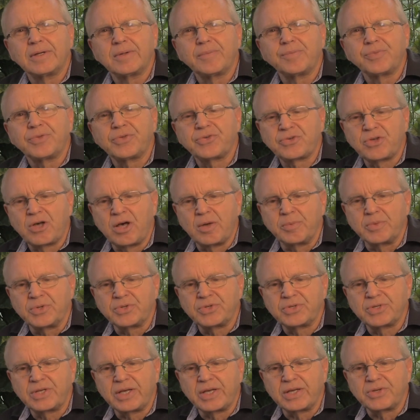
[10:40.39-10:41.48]
The
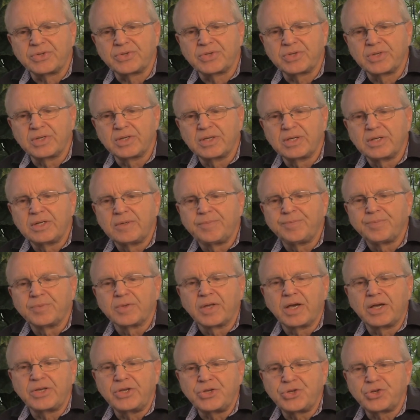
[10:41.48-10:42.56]
psalmist says.
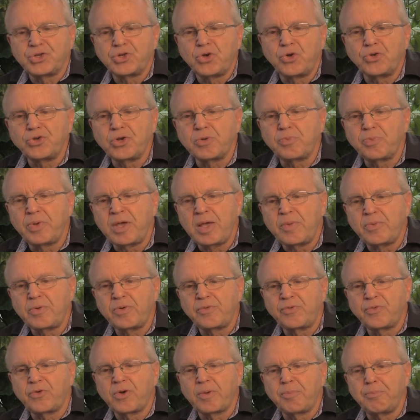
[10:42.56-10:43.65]
"Now you sold your people
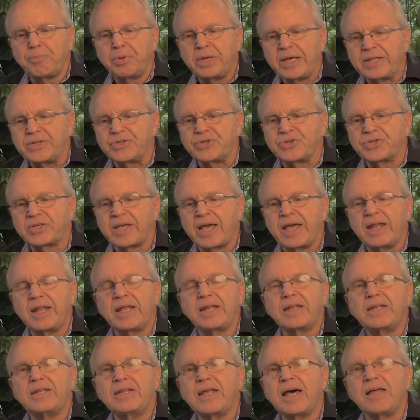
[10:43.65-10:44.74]
for a pittance,
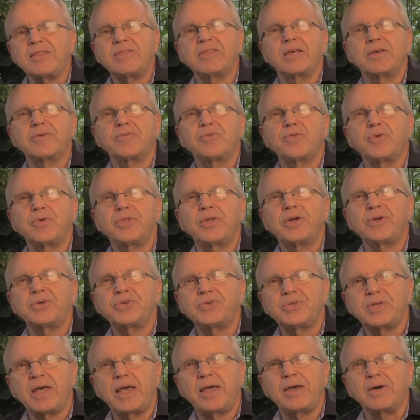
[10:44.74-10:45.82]
gaining nothing for their
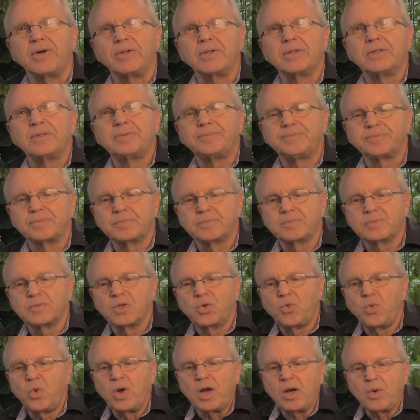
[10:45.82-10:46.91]
sale.
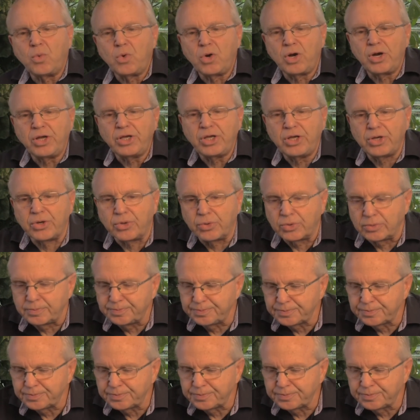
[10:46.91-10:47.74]
Where were you?"